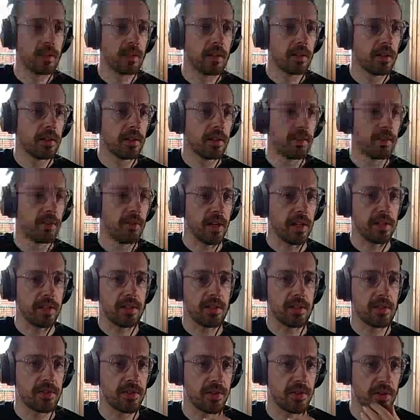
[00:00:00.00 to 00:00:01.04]
Right,
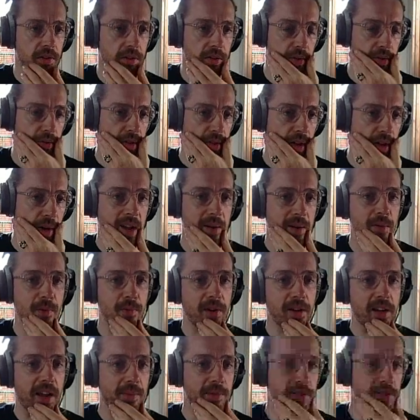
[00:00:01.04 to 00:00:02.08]
so that would be camera 1,
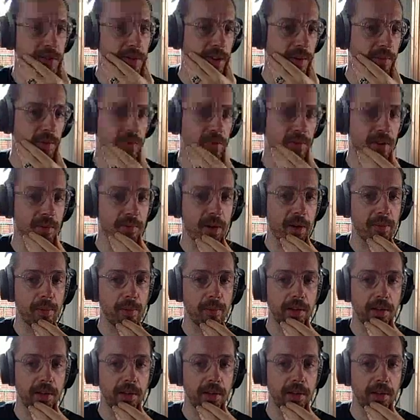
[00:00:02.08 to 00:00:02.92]
camera 2, camera 3, blah, blah, blah.